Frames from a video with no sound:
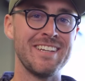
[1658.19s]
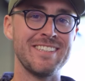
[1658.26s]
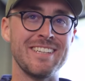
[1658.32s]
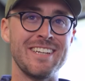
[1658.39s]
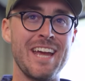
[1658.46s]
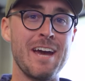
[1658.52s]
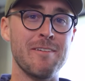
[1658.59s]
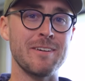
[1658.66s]

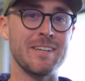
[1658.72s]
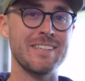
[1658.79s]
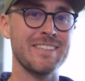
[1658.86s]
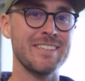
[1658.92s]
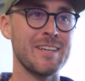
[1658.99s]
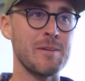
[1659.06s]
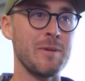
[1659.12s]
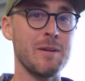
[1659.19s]
didn't have it.
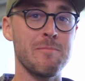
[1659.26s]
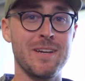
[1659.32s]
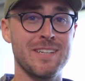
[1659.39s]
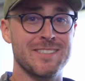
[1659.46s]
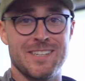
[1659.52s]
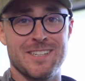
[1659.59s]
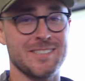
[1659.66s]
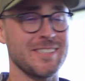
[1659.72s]
I mean, it
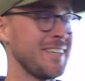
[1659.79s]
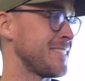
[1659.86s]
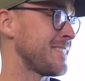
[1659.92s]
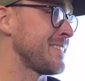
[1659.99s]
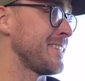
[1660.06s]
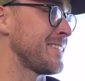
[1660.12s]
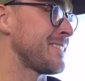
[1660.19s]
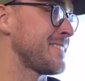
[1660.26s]
makes a ton of
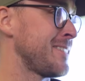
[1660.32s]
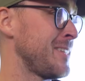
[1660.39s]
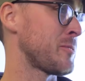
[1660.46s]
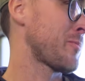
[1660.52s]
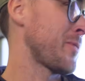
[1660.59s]
sense. It's